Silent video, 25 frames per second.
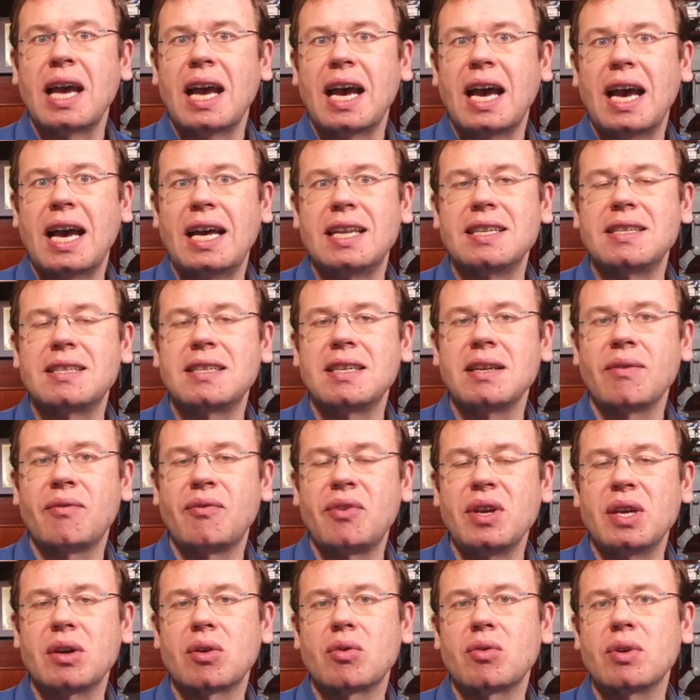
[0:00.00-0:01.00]
and the
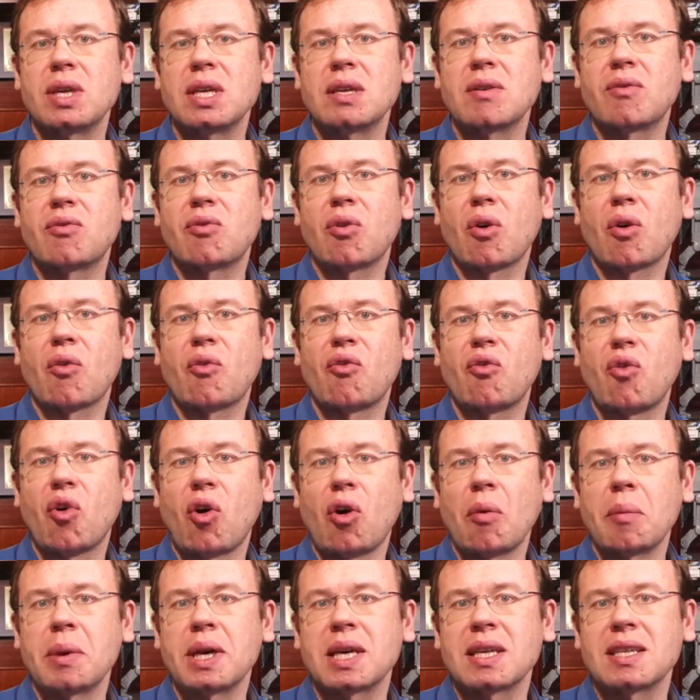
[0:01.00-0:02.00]
theory for
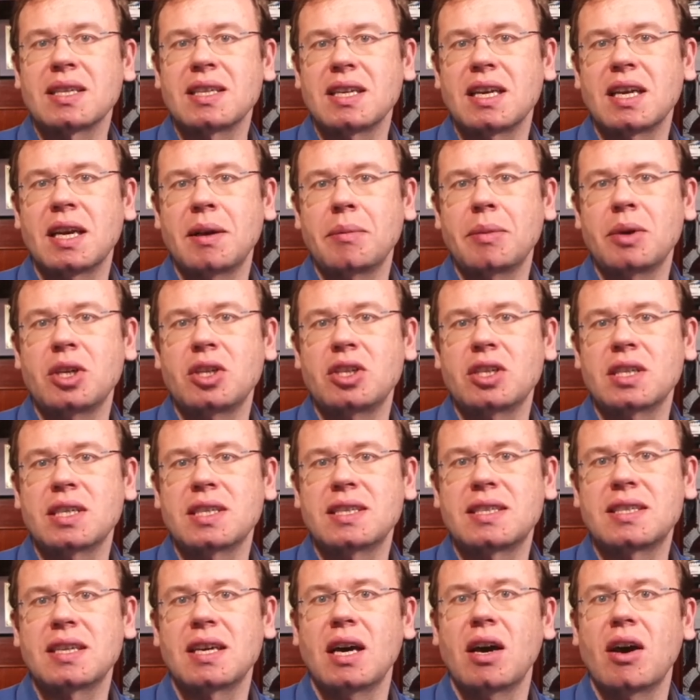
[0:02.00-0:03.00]
forming the
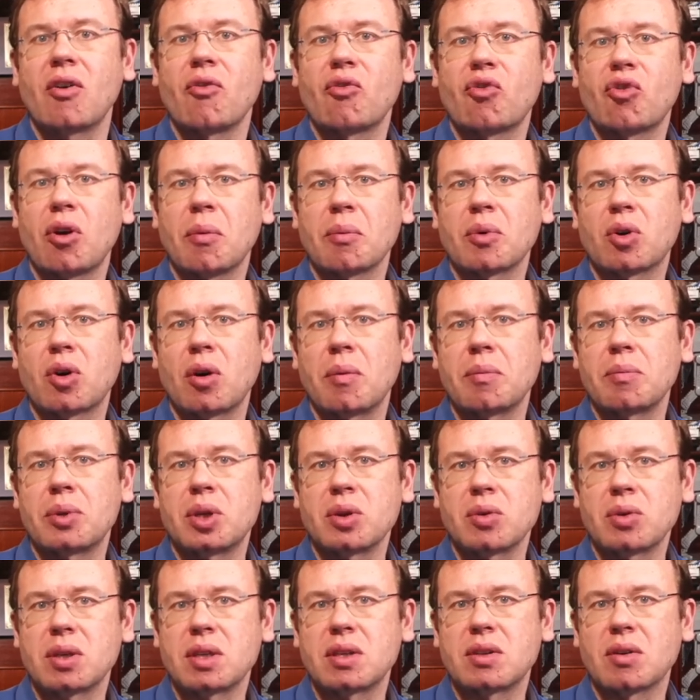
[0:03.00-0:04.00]
images from
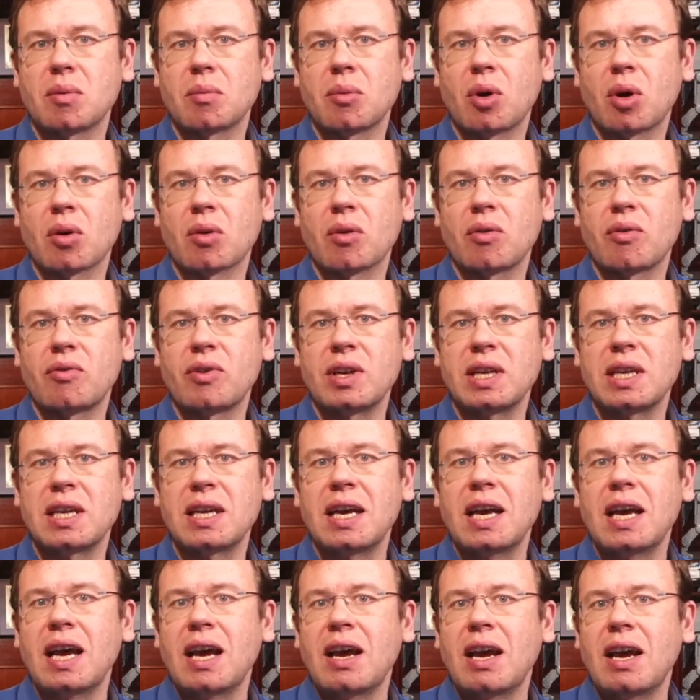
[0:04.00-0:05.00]
computed tomography